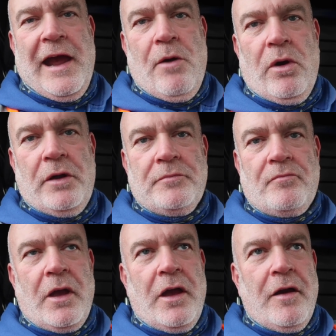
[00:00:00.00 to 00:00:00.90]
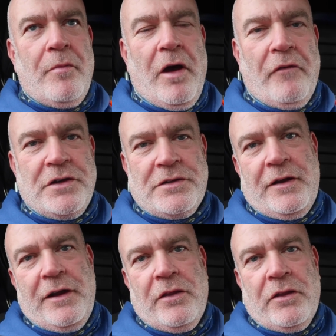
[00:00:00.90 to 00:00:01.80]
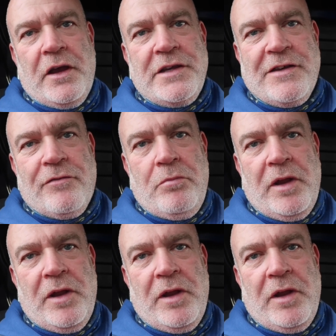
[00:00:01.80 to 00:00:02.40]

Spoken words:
hour. I've just done it in 37